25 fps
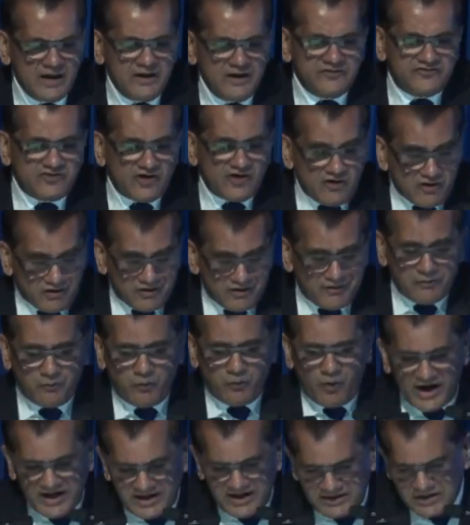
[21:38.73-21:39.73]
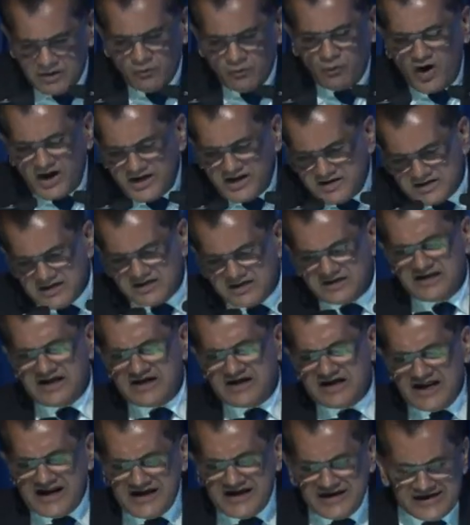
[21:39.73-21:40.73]
So what
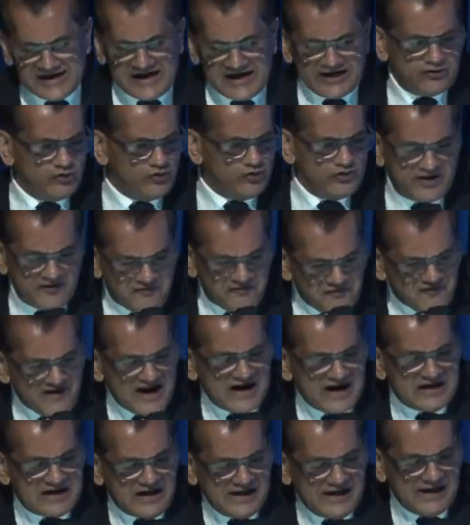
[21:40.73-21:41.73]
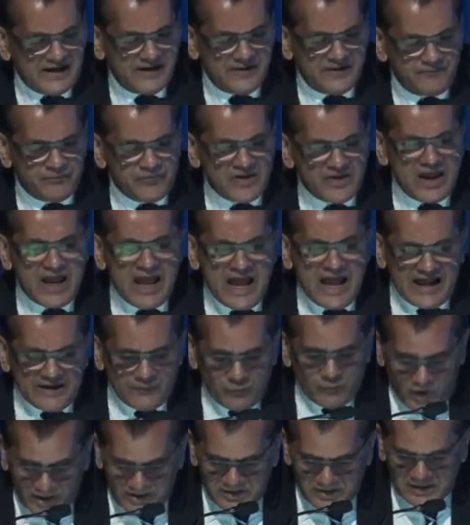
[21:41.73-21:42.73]
did India do differently? And
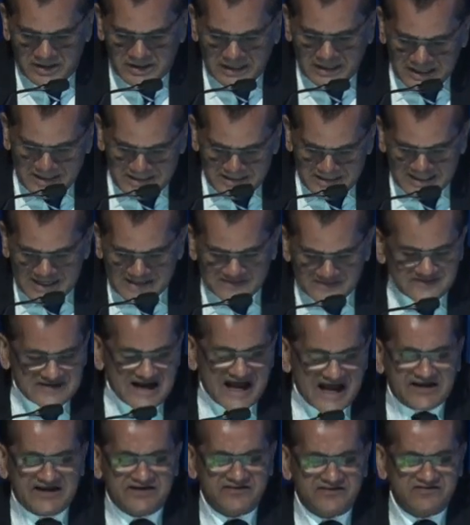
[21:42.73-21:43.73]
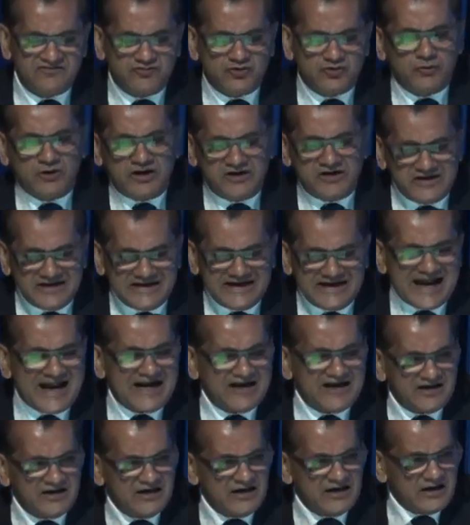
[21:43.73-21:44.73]
what India has done is to
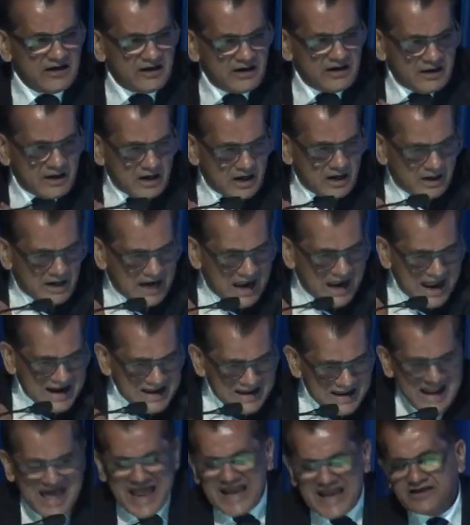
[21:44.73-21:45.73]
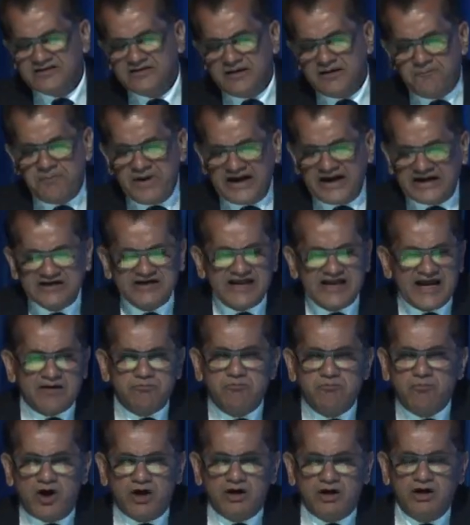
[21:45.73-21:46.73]
create, unlike the big tech
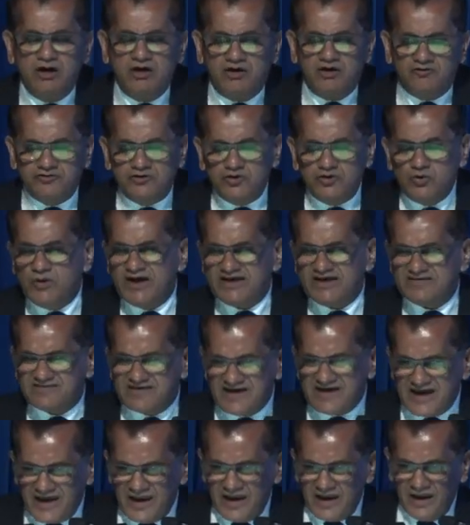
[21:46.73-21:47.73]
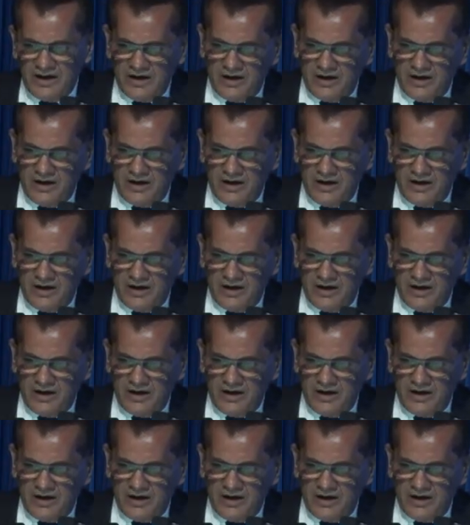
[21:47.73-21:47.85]
model of USA,